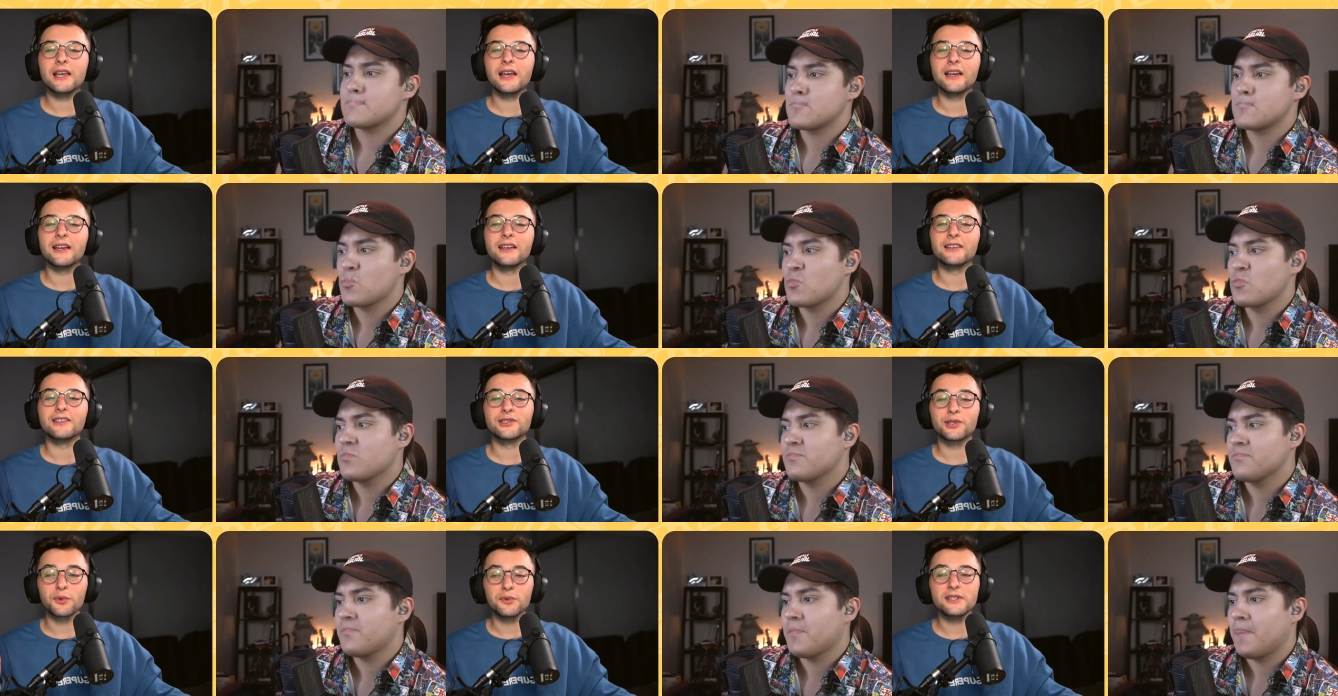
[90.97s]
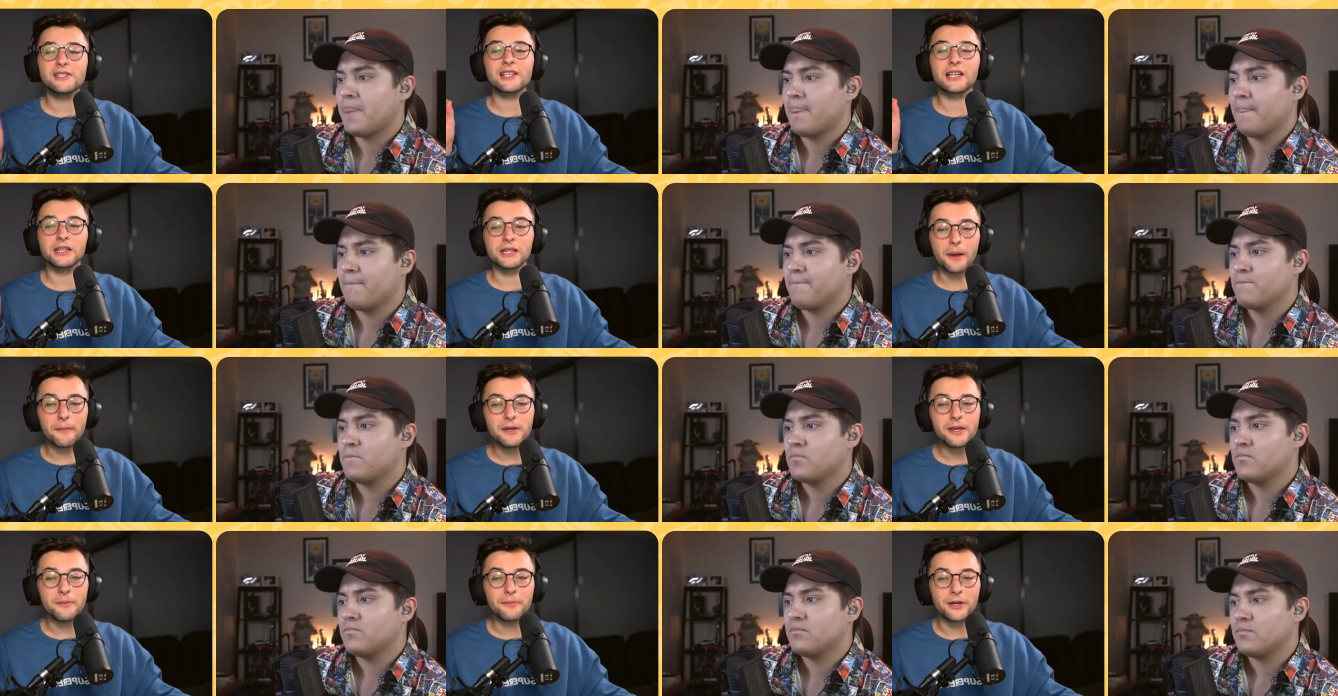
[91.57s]
Speaker 1: Sony's
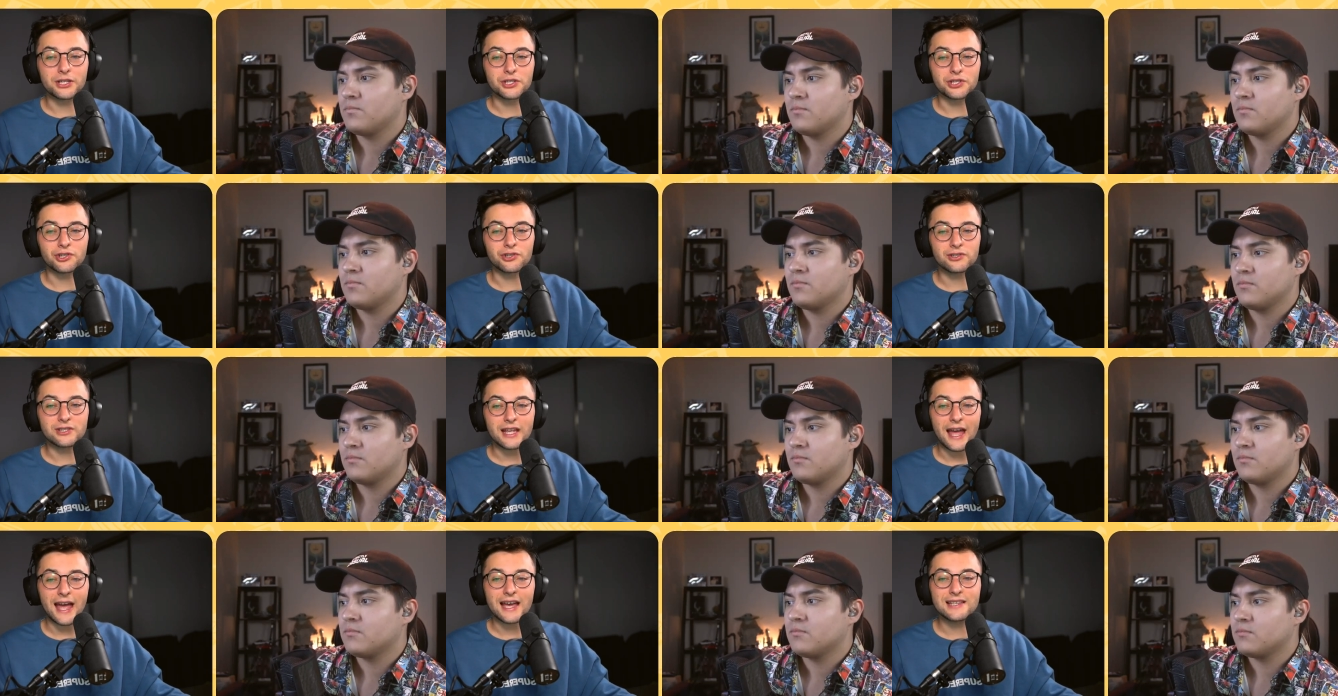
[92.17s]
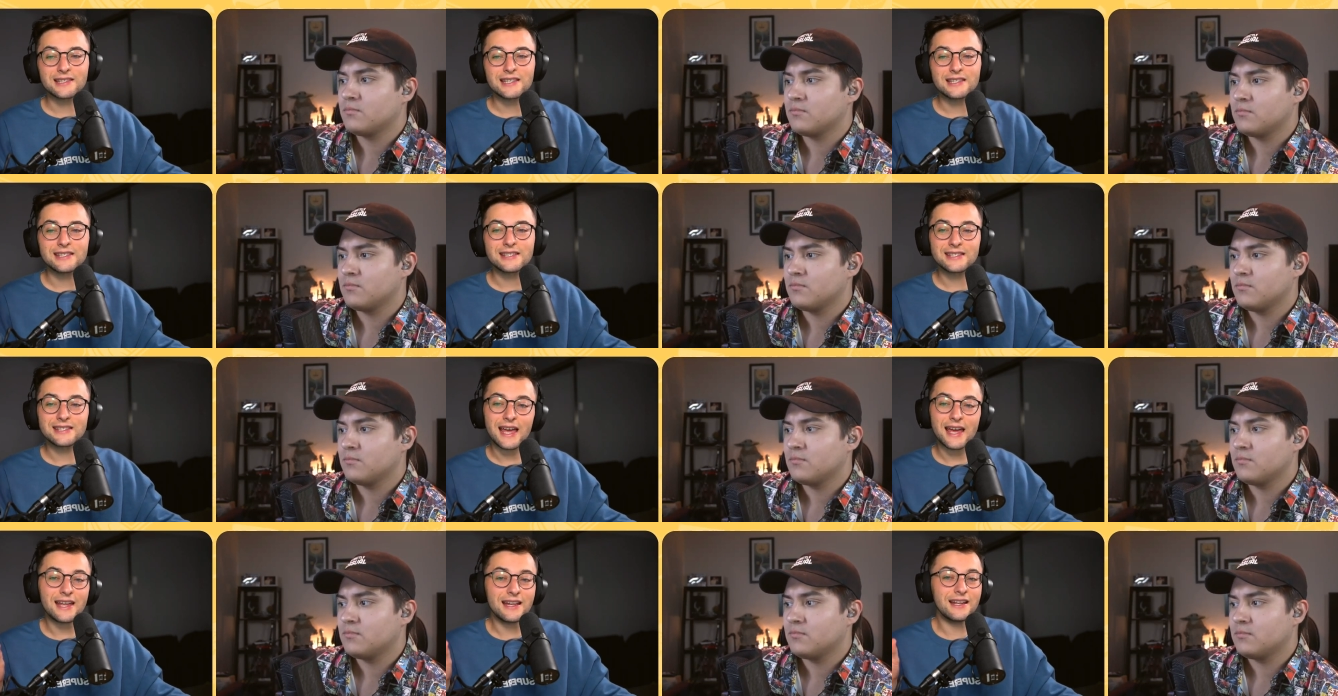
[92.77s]
Columbia Pictures has
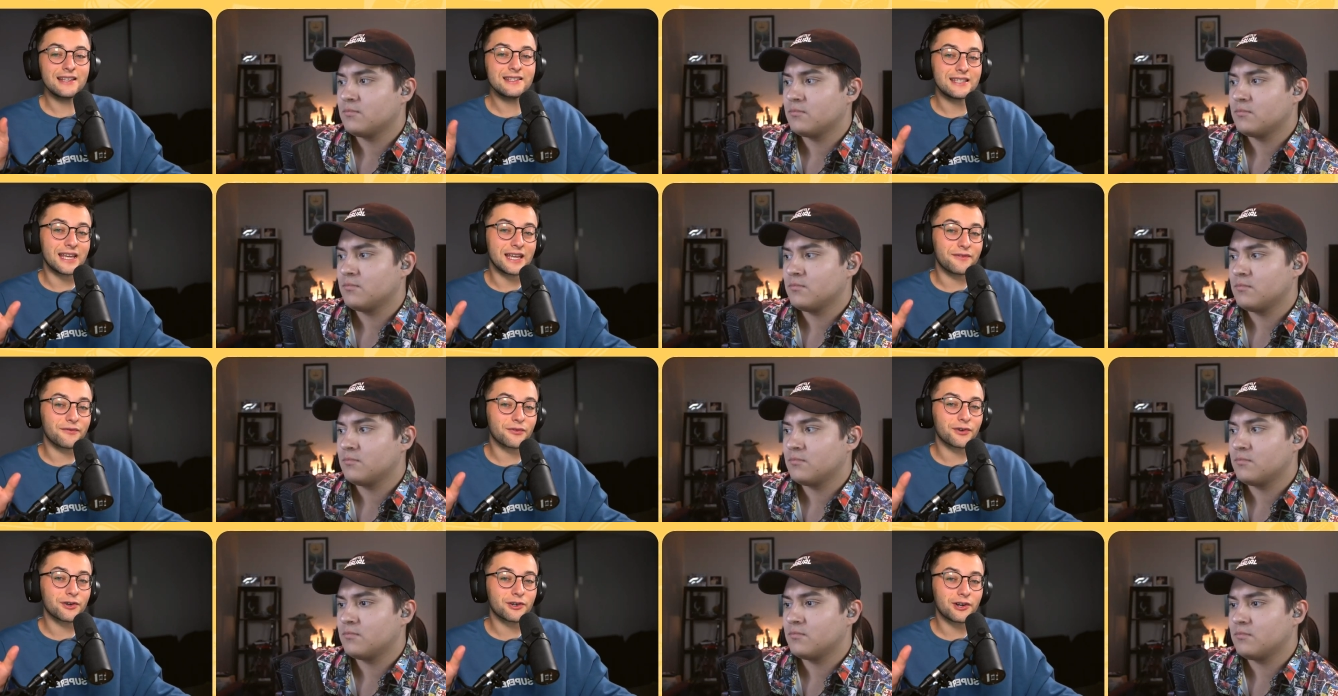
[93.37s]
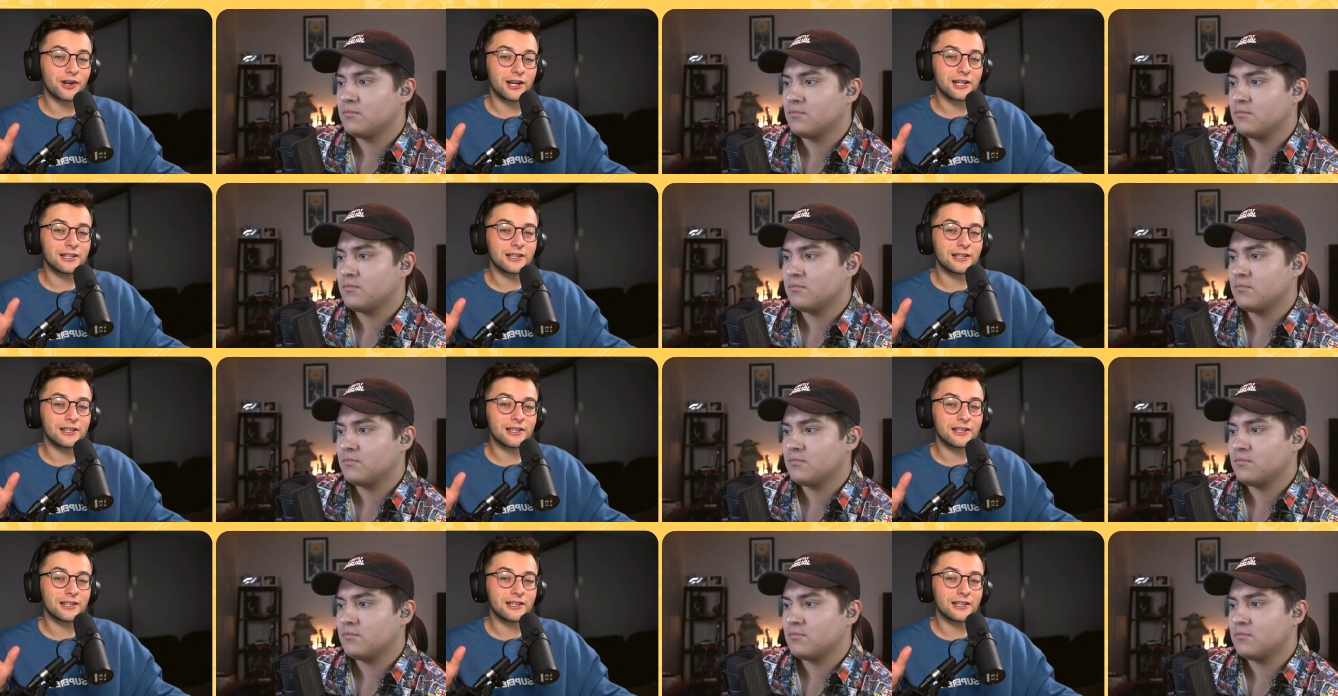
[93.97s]
set a date for a Karate